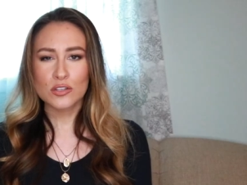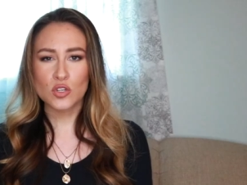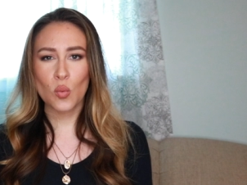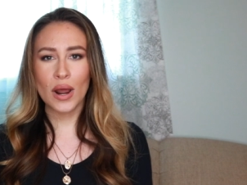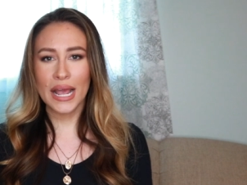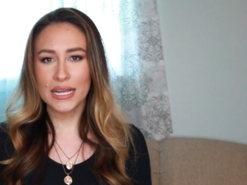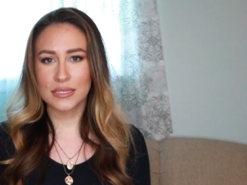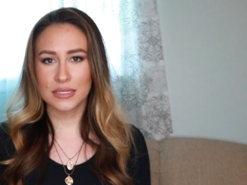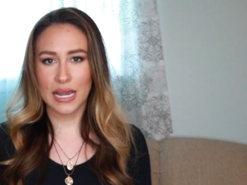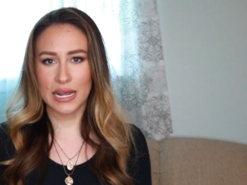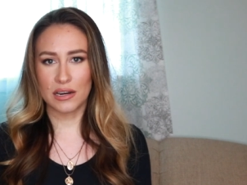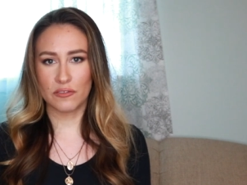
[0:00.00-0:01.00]
So what I
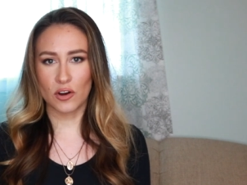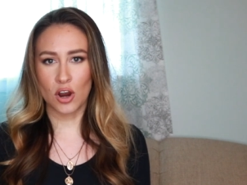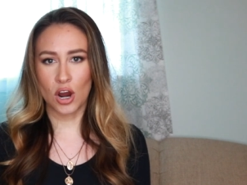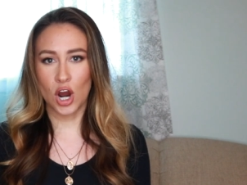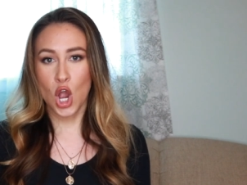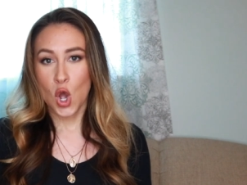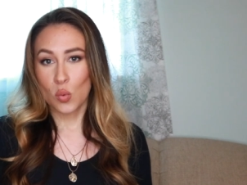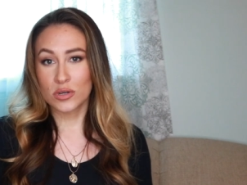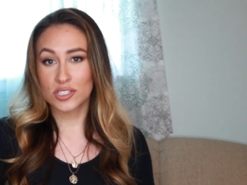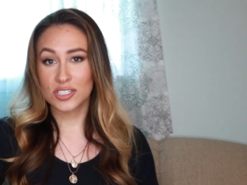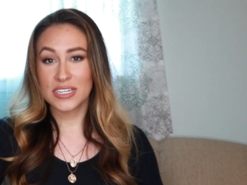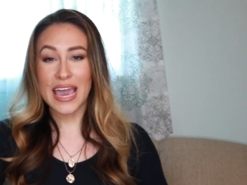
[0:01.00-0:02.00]
decided for her
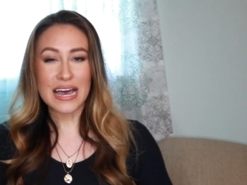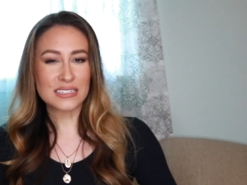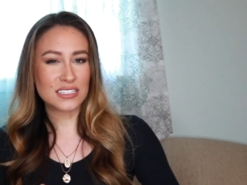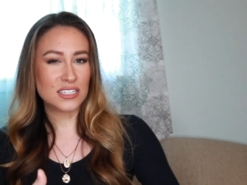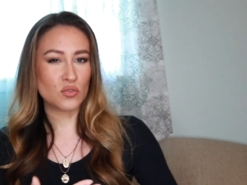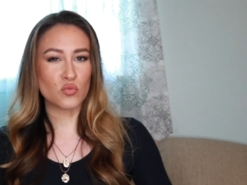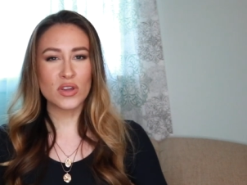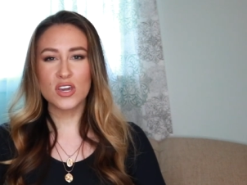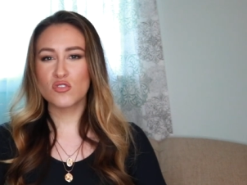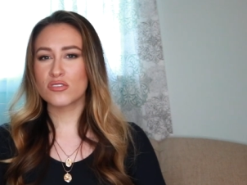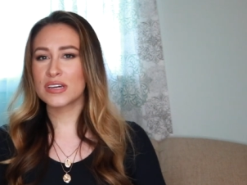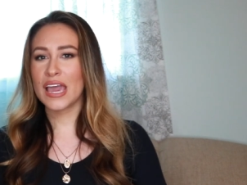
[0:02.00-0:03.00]
was, yes, to
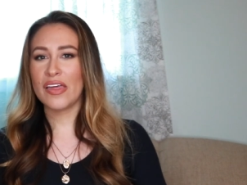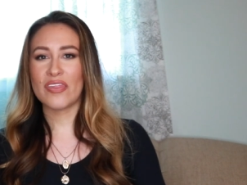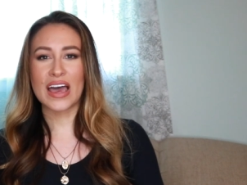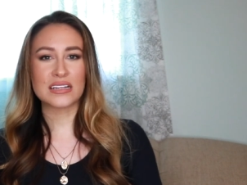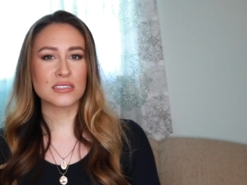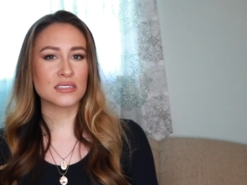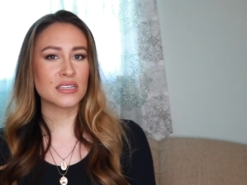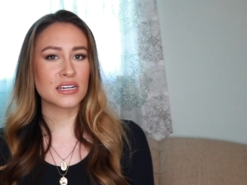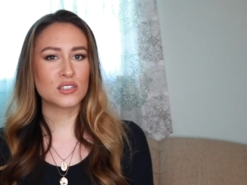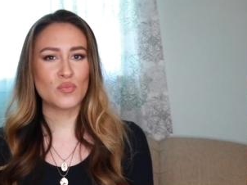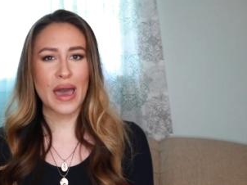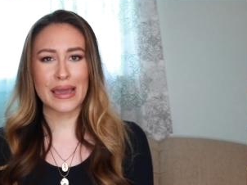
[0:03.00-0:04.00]
recreate that
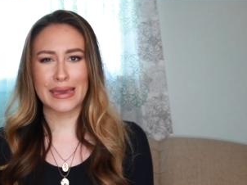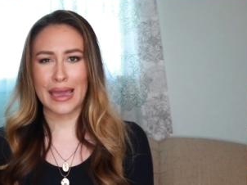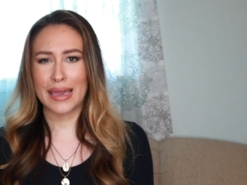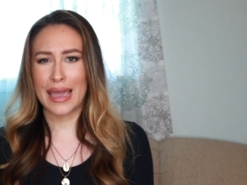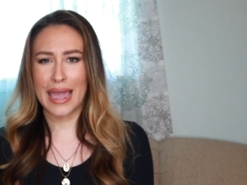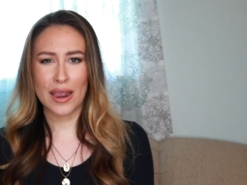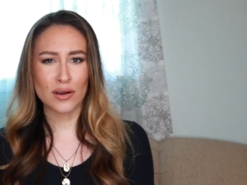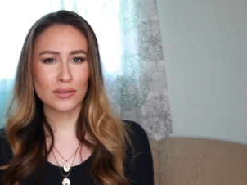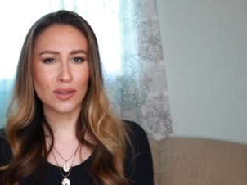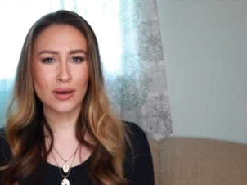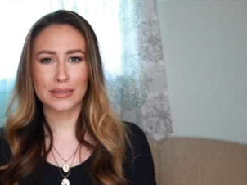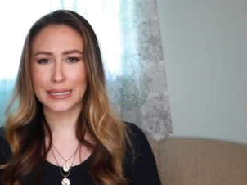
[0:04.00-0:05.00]
slicked back hair
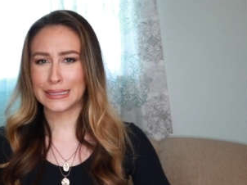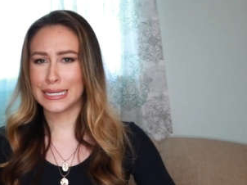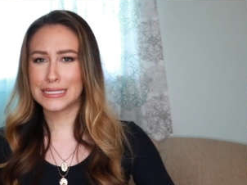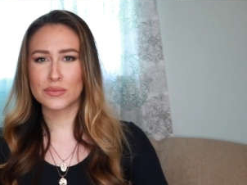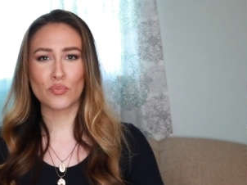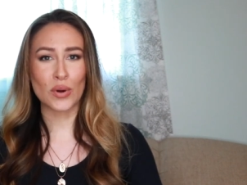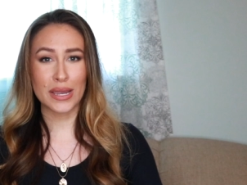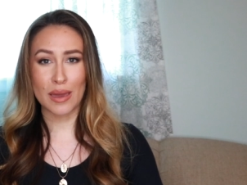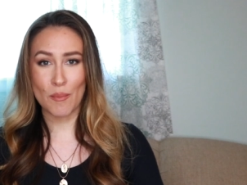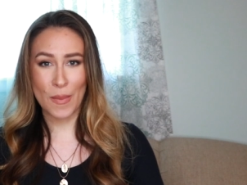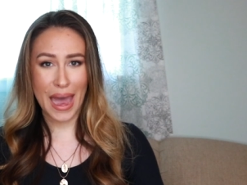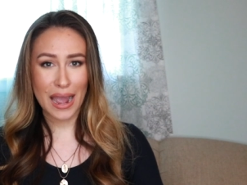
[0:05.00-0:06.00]
look, like let's bring
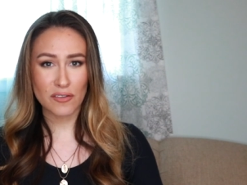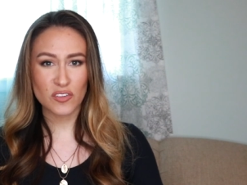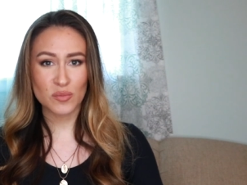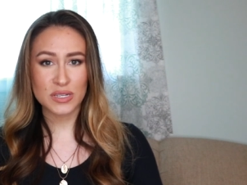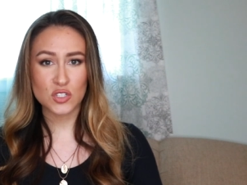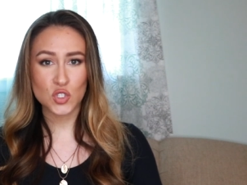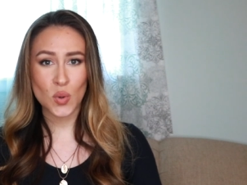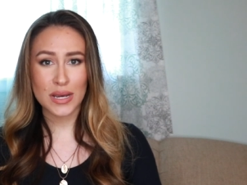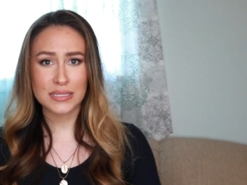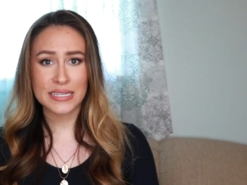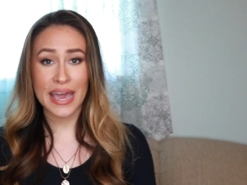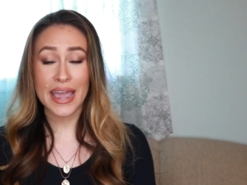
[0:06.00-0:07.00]
it back for Miss
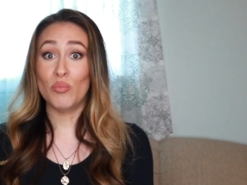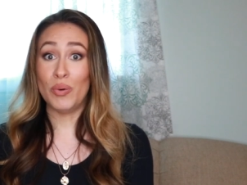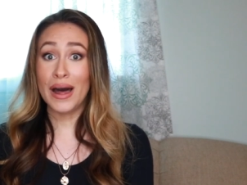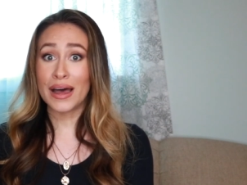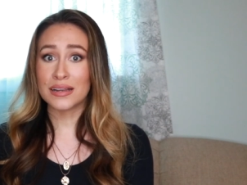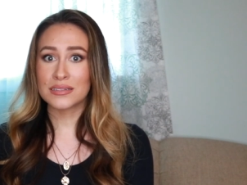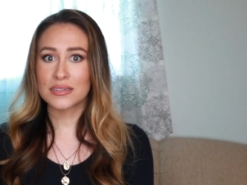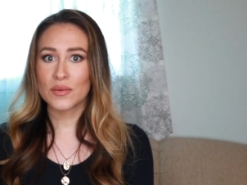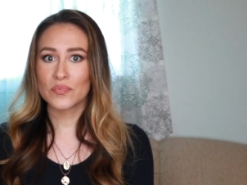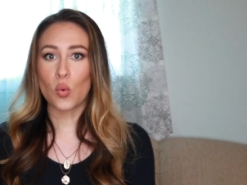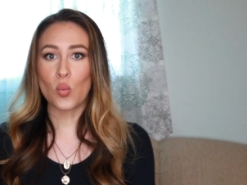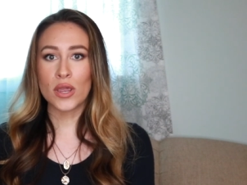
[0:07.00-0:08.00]
USA, but
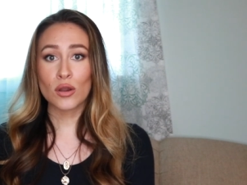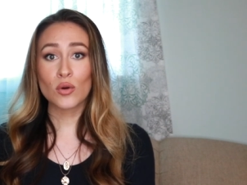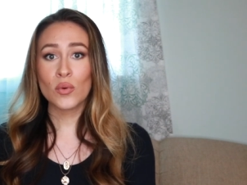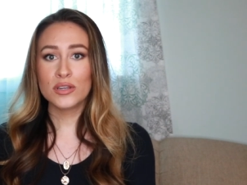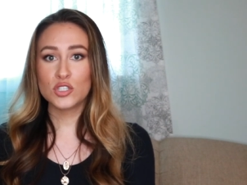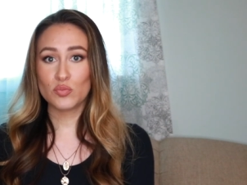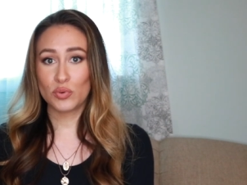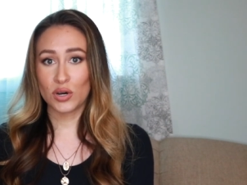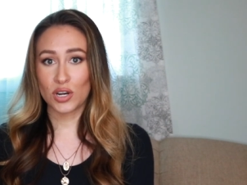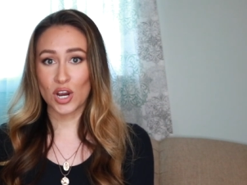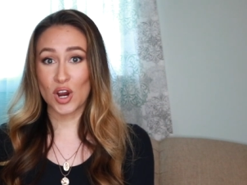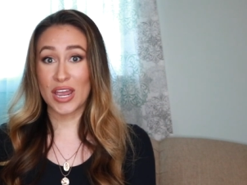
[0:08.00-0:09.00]
we are going to
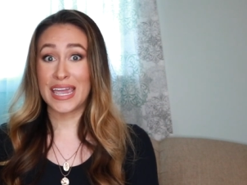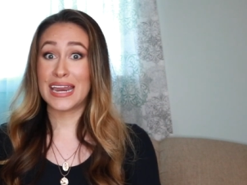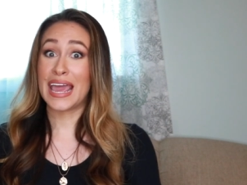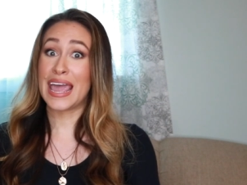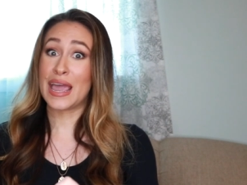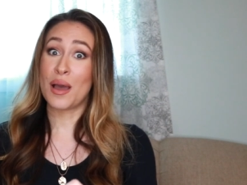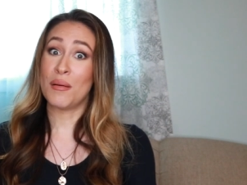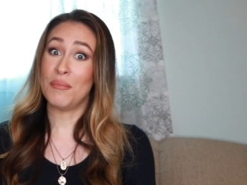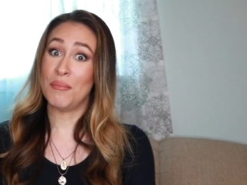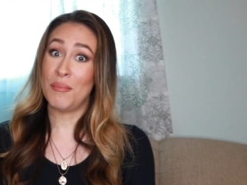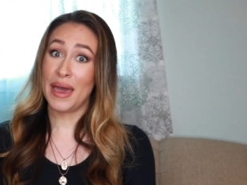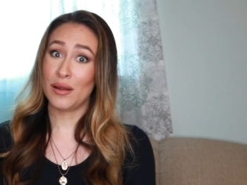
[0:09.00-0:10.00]
put her in a
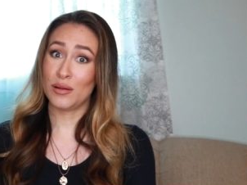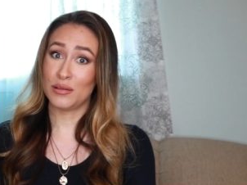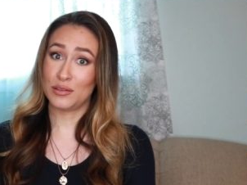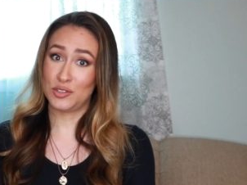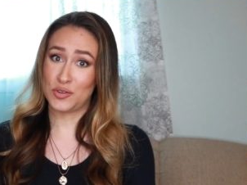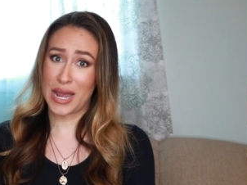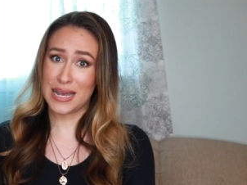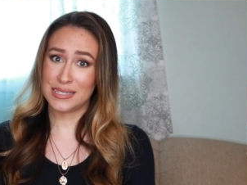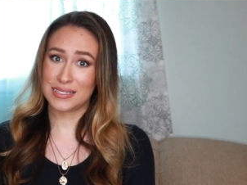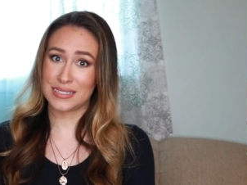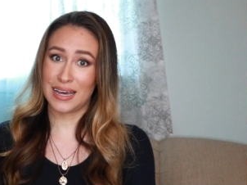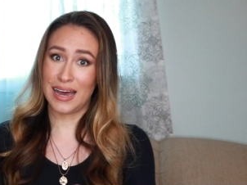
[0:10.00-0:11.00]
metal
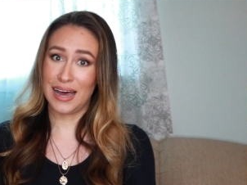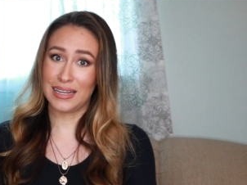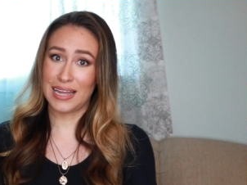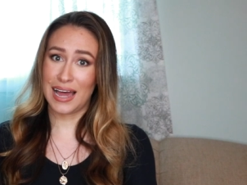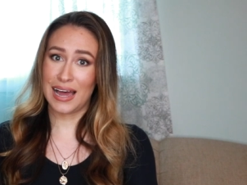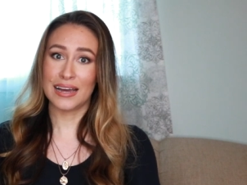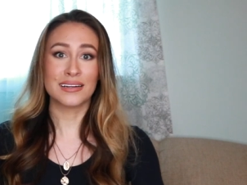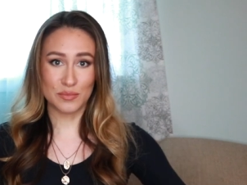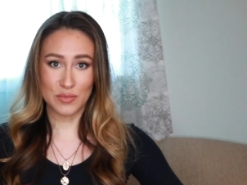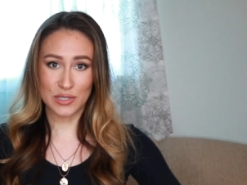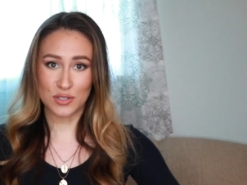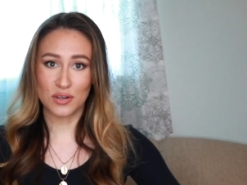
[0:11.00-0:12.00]
dress a la
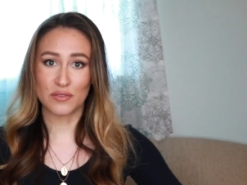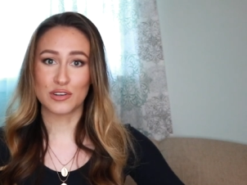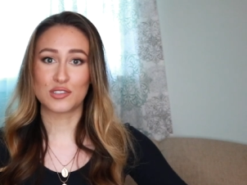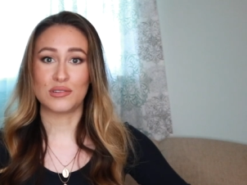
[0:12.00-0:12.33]
Miss Universe